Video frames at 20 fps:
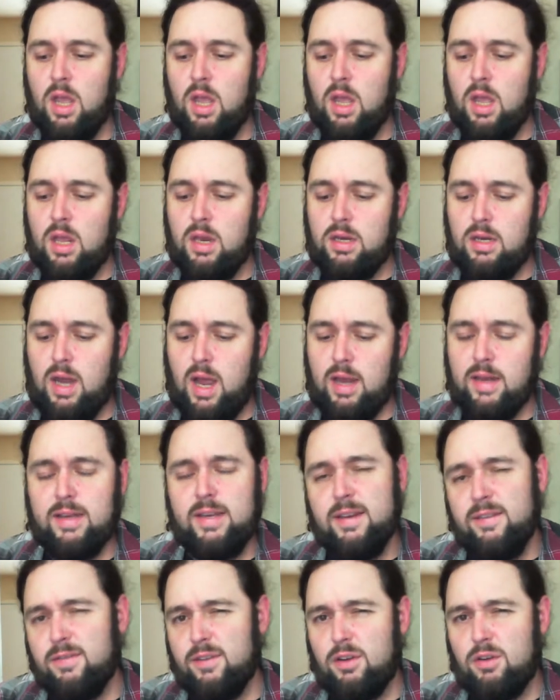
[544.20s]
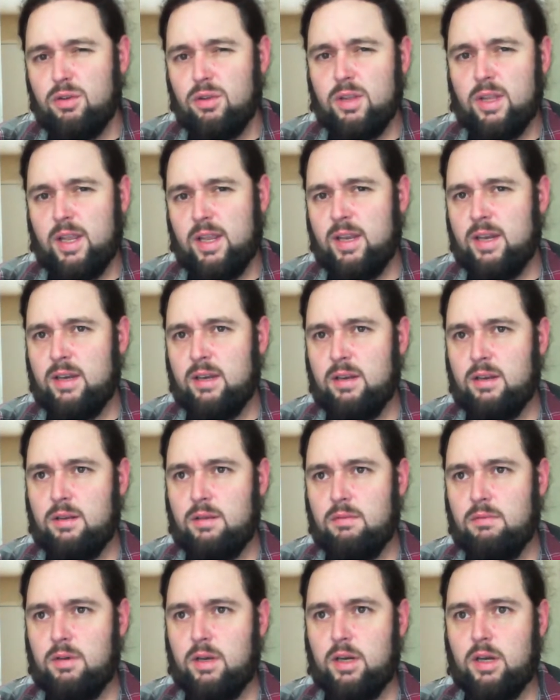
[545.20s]
Not difficult in,
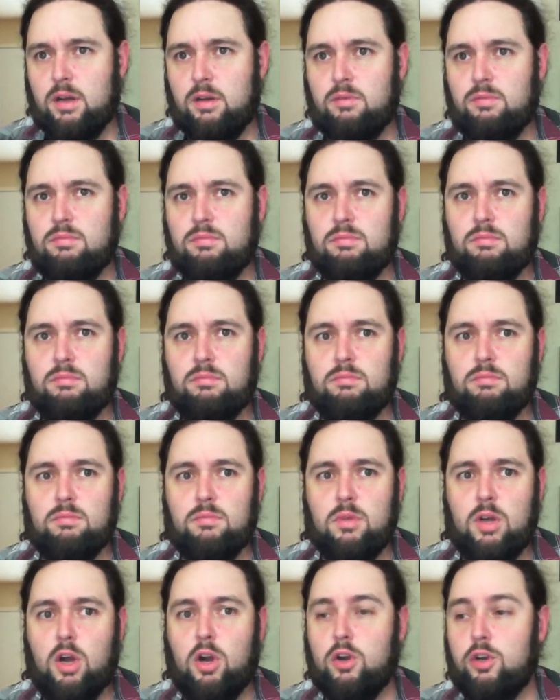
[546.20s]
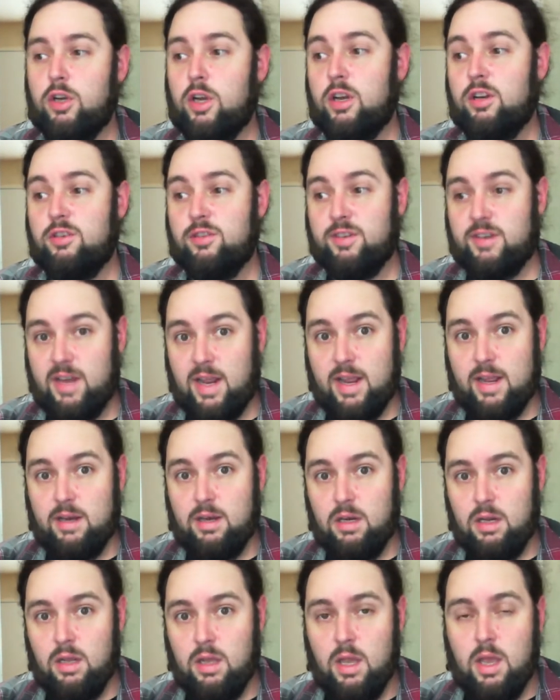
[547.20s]
hard to
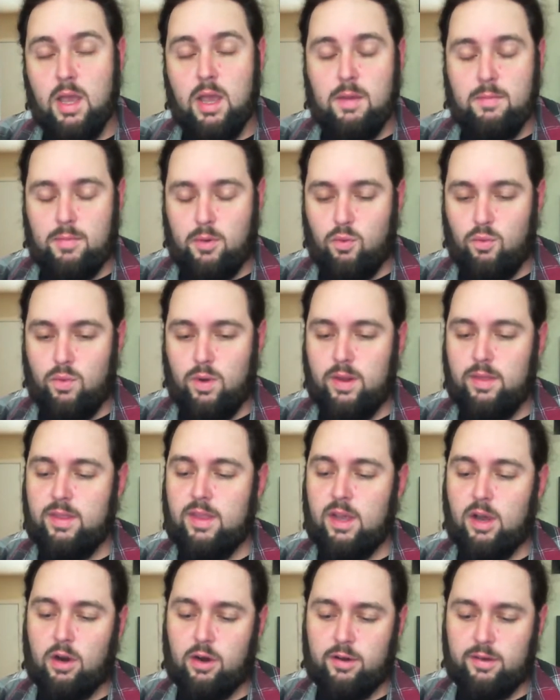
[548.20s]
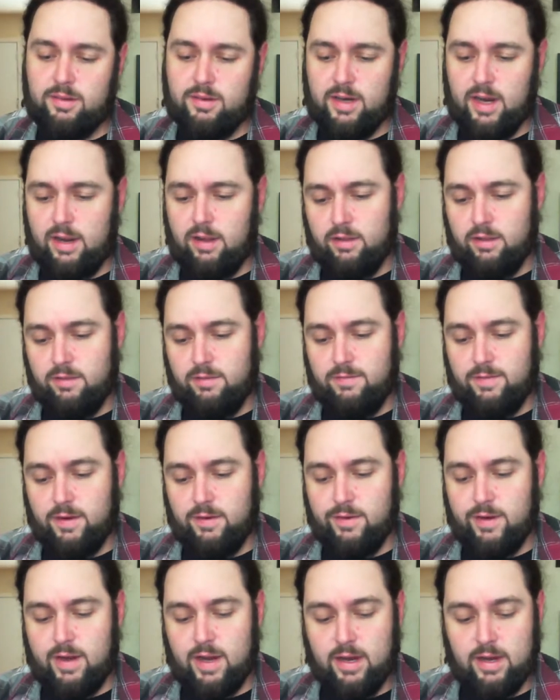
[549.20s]
understand, but one, the art style is
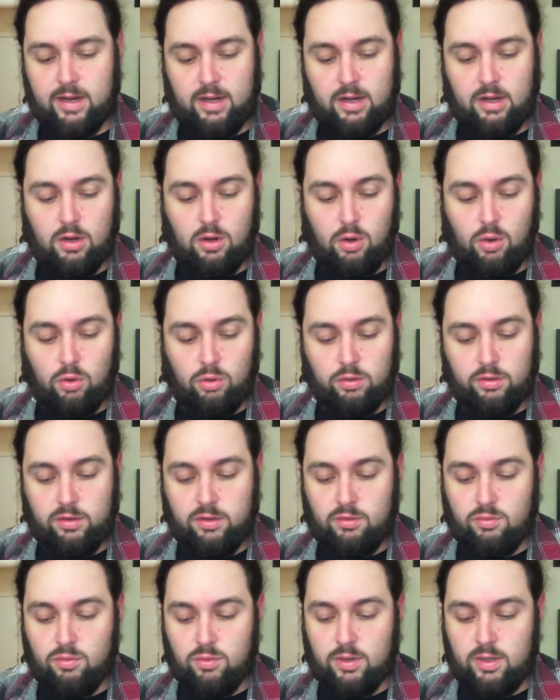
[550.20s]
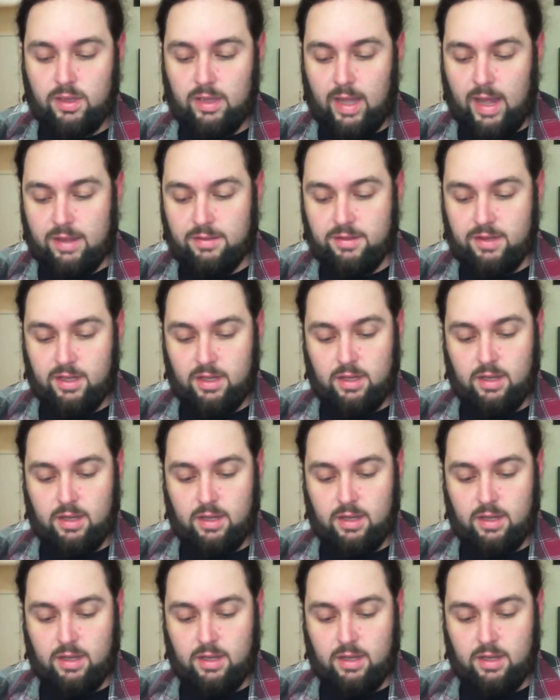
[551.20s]
very kind of old school classic.